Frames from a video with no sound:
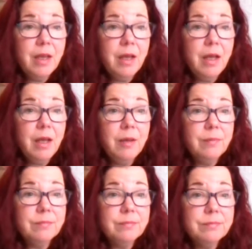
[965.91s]

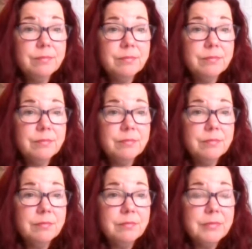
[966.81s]
It
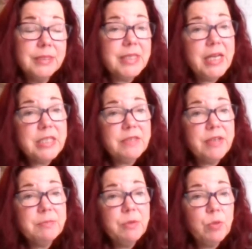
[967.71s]

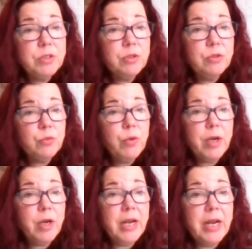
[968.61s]
satisfies me, one little
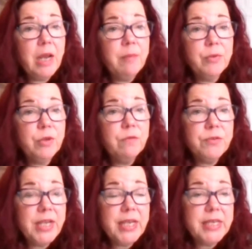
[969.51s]
square, and I'm good for
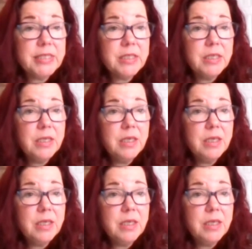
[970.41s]
days.